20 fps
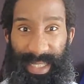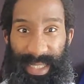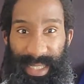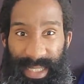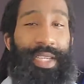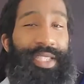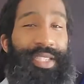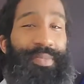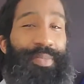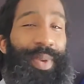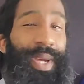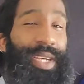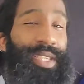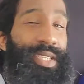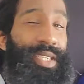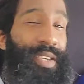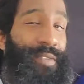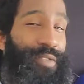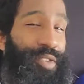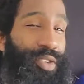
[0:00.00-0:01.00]

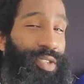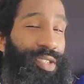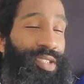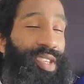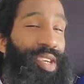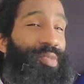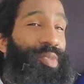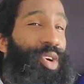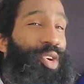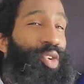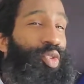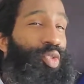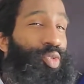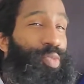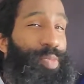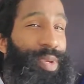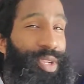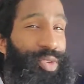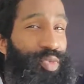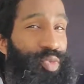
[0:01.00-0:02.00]
Especially if you're someone who's
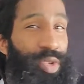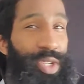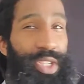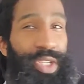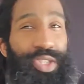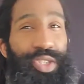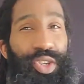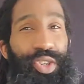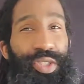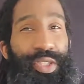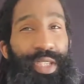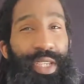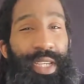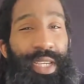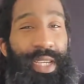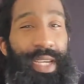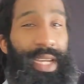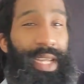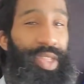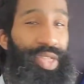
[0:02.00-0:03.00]
been
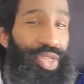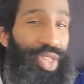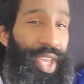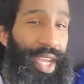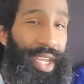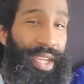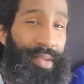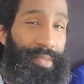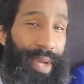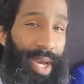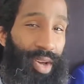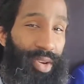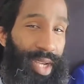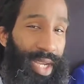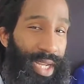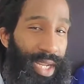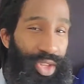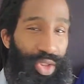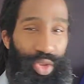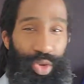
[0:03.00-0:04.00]
researching and thinking about
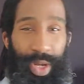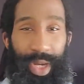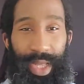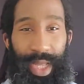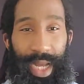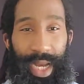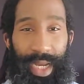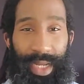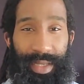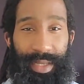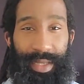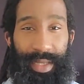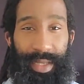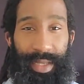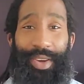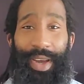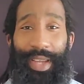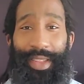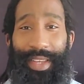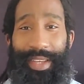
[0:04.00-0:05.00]
getting dreadlocks.
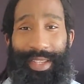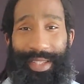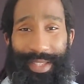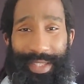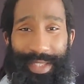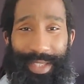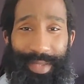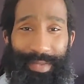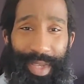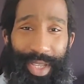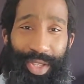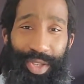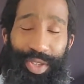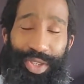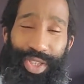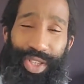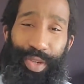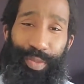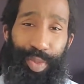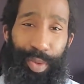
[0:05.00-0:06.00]
So I think this is something you
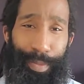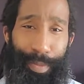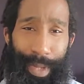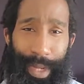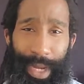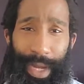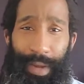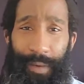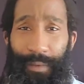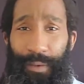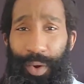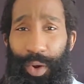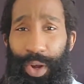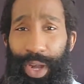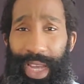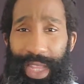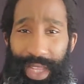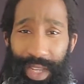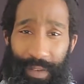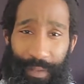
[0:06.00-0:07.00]
should prepare
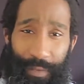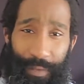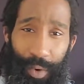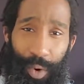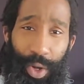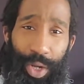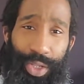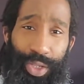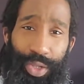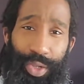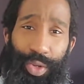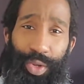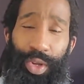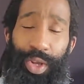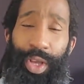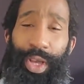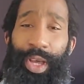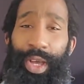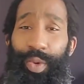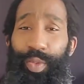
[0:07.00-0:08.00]
for and look forward to
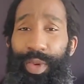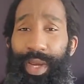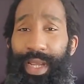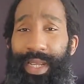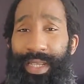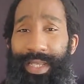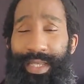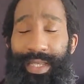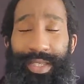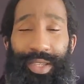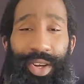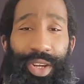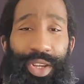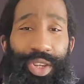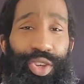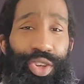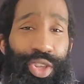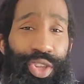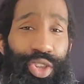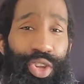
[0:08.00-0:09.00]
when
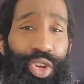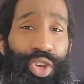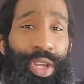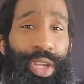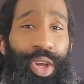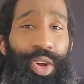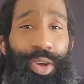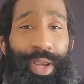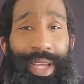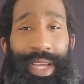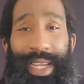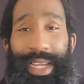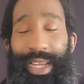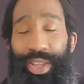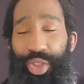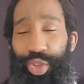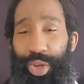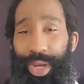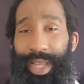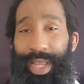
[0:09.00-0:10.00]
starting your journey on
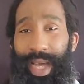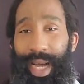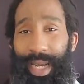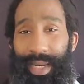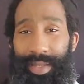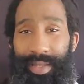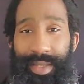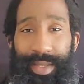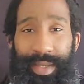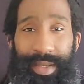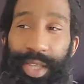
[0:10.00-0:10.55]
getting dreadlocks.